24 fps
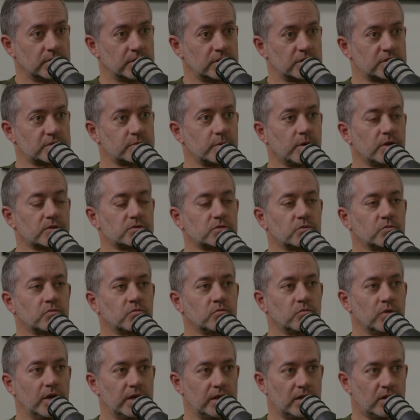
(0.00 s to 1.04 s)
in the spiritual
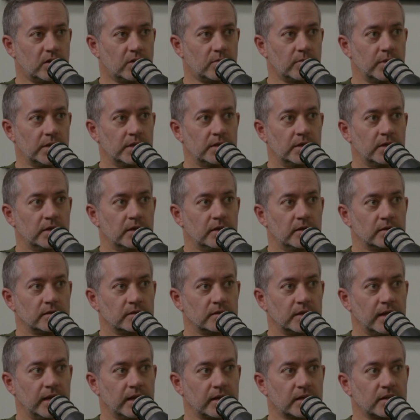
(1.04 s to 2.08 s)
realm
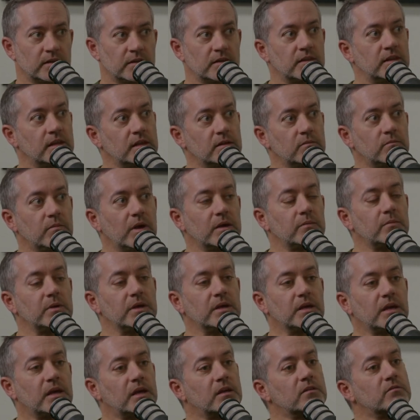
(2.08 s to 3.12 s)
that could then
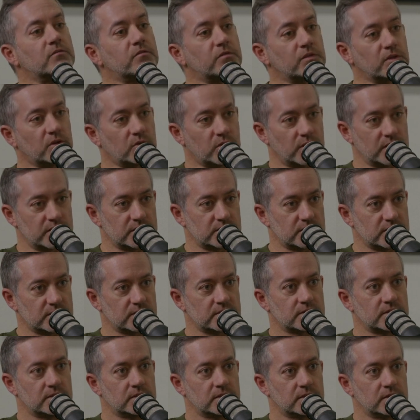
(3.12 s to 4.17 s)
maybe
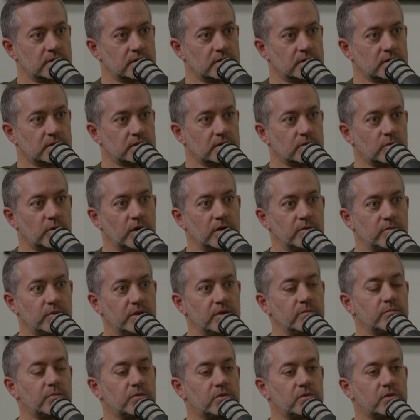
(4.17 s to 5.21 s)
influence the way
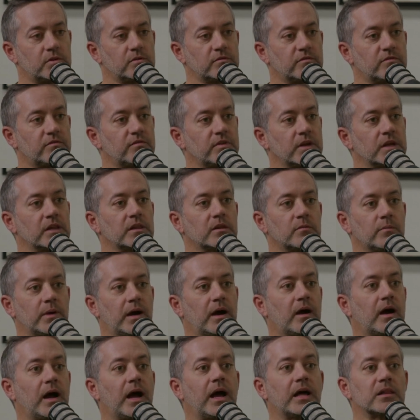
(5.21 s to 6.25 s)
people feel
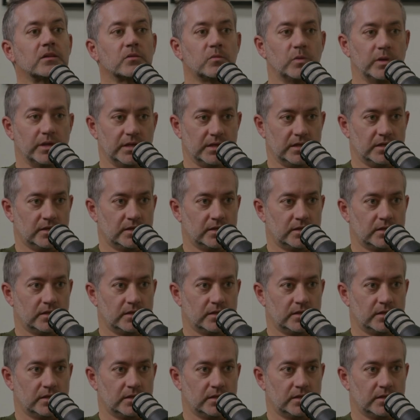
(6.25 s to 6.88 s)
about Halloween.